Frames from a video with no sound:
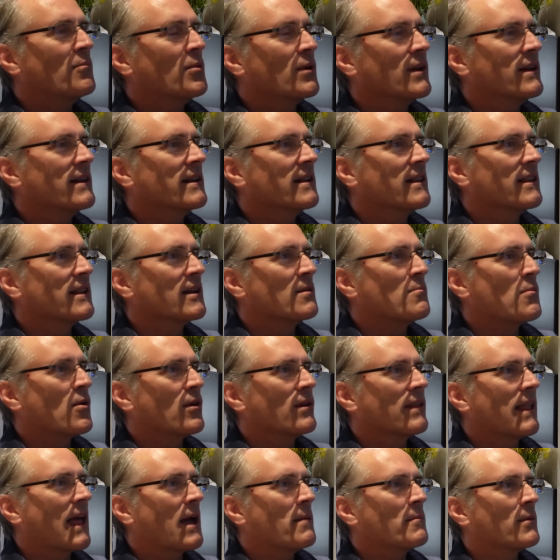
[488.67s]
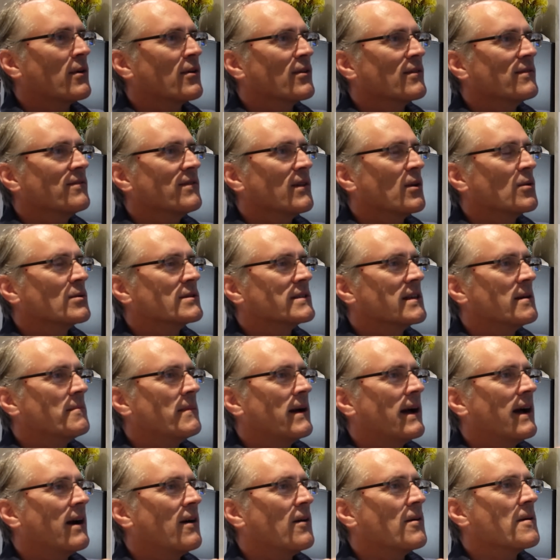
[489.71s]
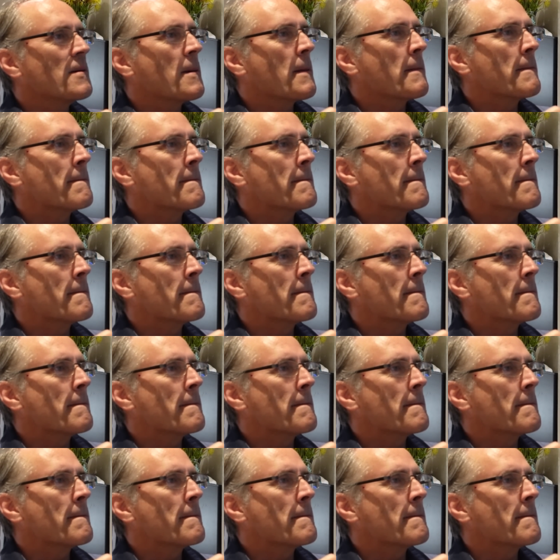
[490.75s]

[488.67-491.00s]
put it in a little more laminar flow somehow?